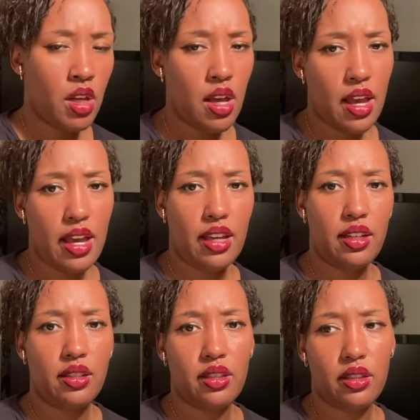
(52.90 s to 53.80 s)

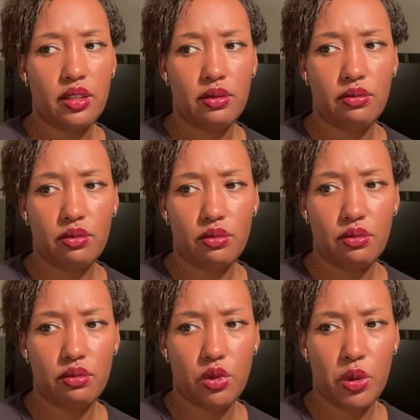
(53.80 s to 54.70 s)
And
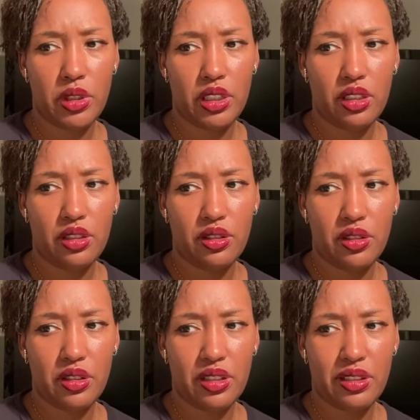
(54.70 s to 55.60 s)
on the,
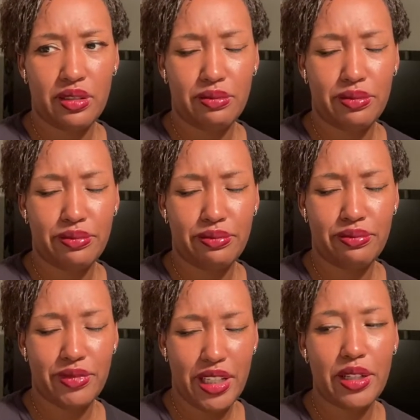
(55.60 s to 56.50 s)

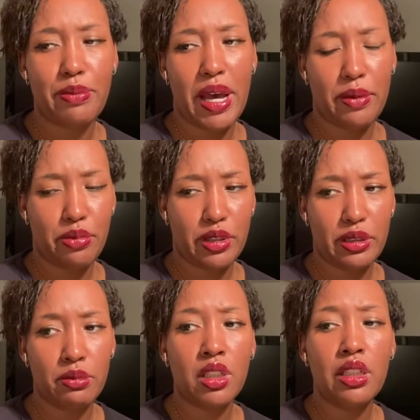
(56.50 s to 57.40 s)
yeah, the back brim.
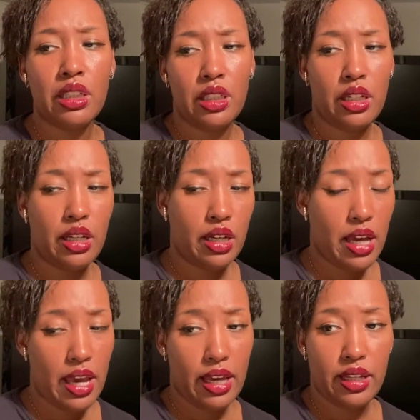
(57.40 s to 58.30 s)

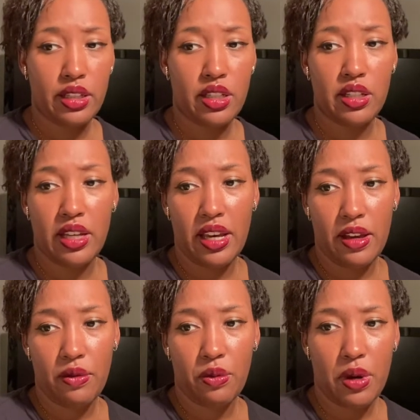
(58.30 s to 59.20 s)
And then they have
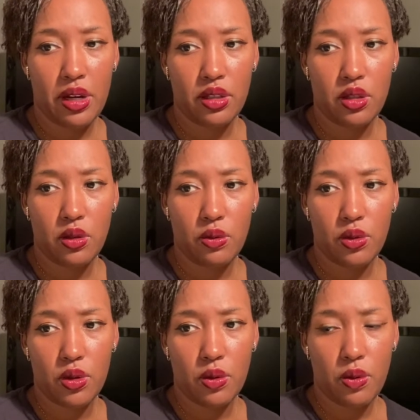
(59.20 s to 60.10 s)

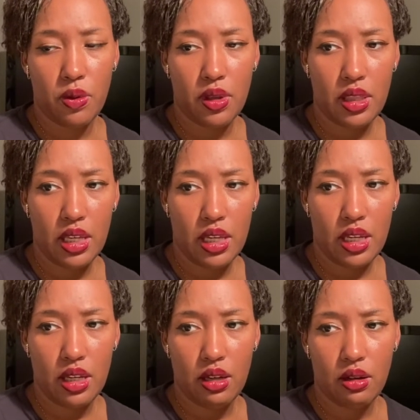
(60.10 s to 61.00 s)
rhinestones on the